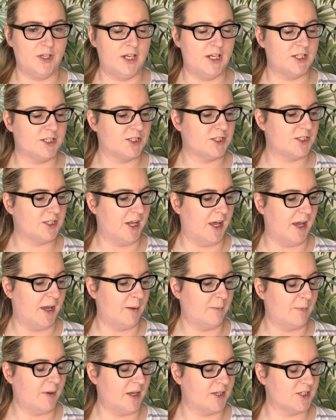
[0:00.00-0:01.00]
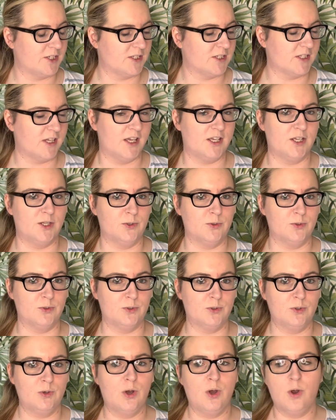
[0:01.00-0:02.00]
each step and just let you
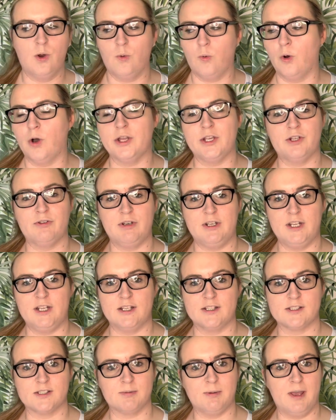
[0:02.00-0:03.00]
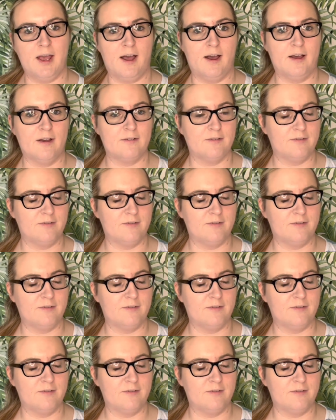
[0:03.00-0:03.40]
know what ingredients we have